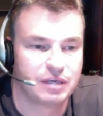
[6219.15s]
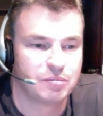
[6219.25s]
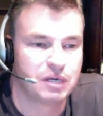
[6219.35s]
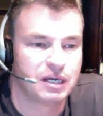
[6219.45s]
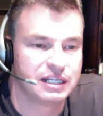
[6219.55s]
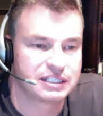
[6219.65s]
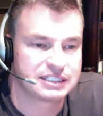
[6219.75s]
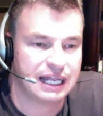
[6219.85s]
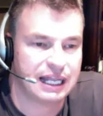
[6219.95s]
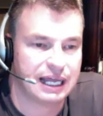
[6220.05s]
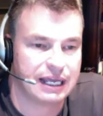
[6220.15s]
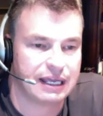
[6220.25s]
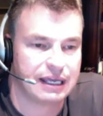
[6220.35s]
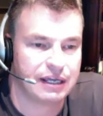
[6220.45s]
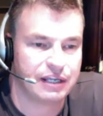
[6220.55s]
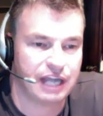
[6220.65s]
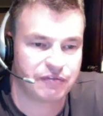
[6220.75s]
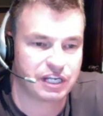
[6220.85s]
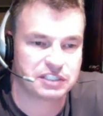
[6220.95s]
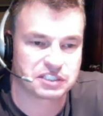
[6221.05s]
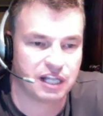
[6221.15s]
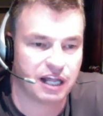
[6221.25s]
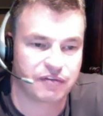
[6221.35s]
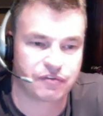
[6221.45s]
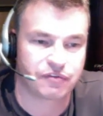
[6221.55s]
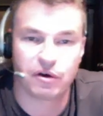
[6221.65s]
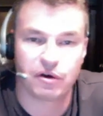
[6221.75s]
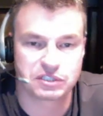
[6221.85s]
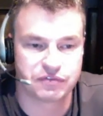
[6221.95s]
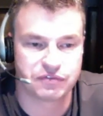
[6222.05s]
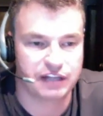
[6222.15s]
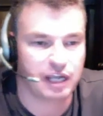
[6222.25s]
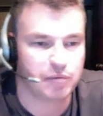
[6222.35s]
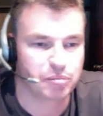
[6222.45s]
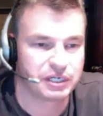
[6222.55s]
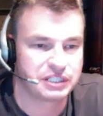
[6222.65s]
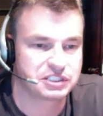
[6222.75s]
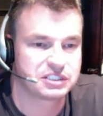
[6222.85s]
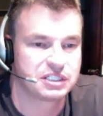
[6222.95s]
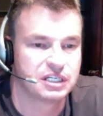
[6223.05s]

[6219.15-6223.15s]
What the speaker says: but it's not like you have to kiss a lot of frogs to find that prince.